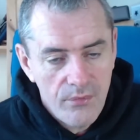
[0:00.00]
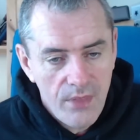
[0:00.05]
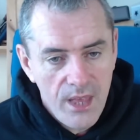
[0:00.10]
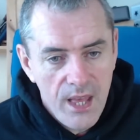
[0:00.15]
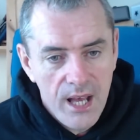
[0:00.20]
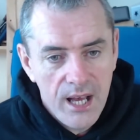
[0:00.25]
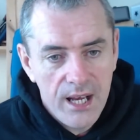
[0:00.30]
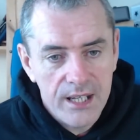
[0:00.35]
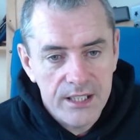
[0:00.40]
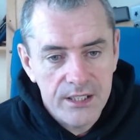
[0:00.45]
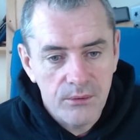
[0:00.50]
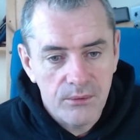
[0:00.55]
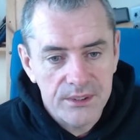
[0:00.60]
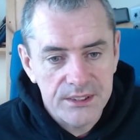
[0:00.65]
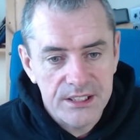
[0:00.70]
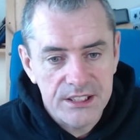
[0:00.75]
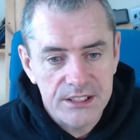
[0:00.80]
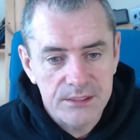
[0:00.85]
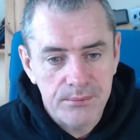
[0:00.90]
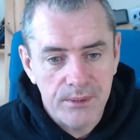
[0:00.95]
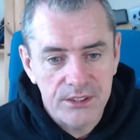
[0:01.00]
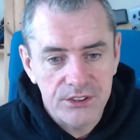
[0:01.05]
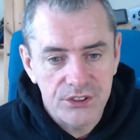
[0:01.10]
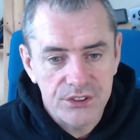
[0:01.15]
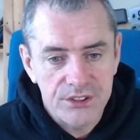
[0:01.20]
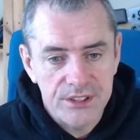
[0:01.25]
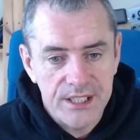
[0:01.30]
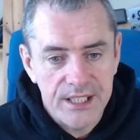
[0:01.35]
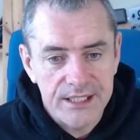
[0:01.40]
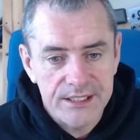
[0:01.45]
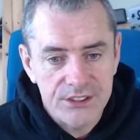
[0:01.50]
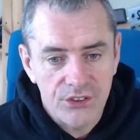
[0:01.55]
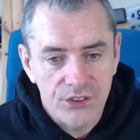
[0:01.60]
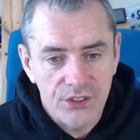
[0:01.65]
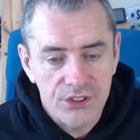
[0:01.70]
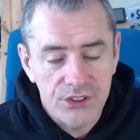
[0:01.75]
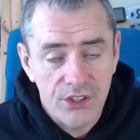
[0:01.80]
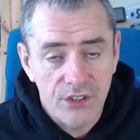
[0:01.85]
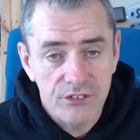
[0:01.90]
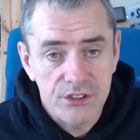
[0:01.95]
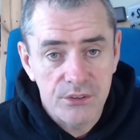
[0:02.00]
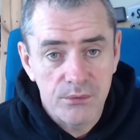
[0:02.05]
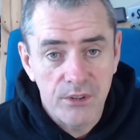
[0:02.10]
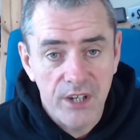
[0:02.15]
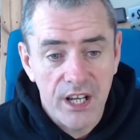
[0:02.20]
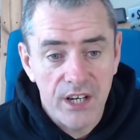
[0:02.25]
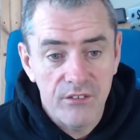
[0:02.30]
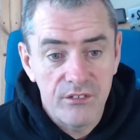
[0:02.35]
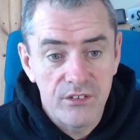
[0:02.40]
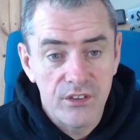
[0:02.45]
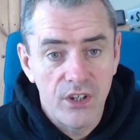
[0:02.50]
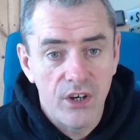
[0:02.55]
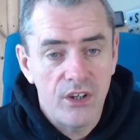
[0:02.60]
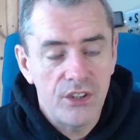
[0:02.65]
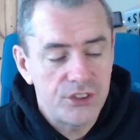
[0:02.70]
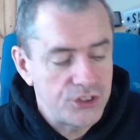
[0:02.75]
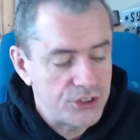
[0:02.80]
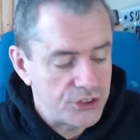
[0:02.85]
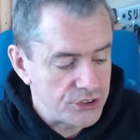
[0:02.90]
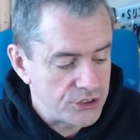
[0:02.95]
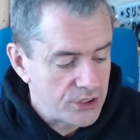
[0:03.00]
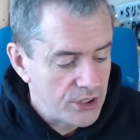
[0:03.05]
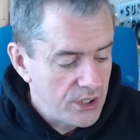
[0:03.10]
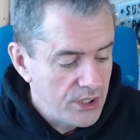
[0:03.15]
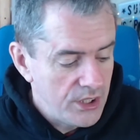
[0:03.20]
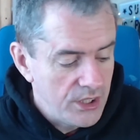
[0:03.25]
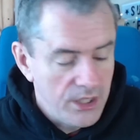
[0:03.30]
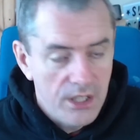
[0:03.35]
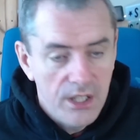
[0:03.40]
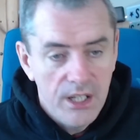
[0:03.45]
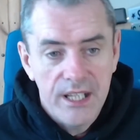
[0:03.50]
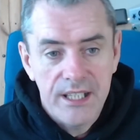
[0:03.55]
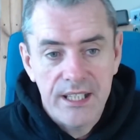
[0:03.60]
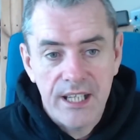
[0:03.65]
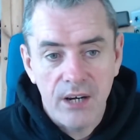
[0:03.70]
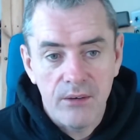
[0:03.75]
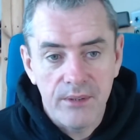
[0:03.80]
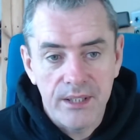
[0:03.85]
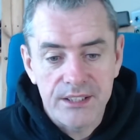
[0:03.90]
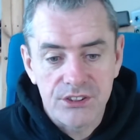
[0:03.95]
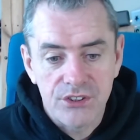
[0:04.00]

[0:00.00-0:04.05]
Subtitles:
And I wanted to sponsor today's Sunday service to kind of launch it in that way.